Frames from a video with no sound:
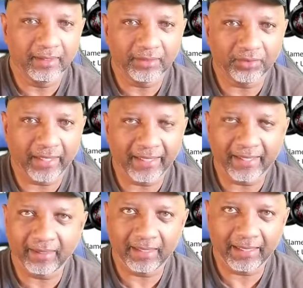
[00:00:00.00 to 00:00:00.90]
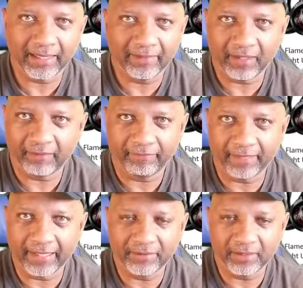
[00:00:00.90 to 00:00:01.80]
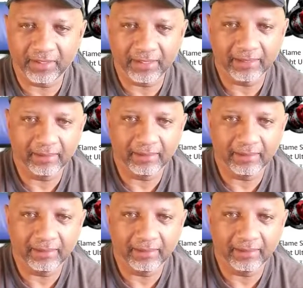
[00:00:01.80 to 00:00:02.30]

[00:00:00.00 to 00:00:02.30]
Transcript: So I didn't need anything fancy.